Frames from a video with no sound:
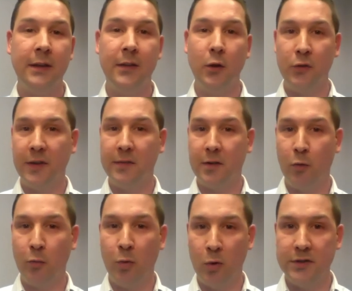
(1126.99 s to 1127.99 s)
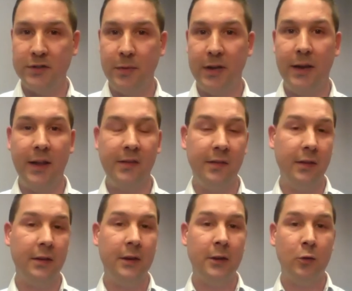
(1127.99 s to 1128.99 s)
Those things are important to me. And as
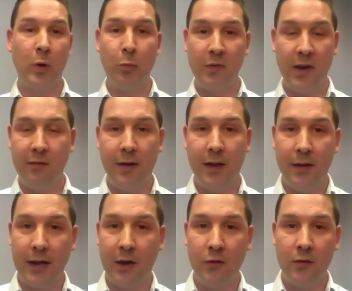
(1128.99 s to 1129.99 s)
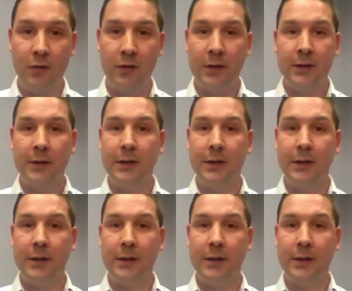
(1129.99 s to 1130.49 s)
a representative on the council,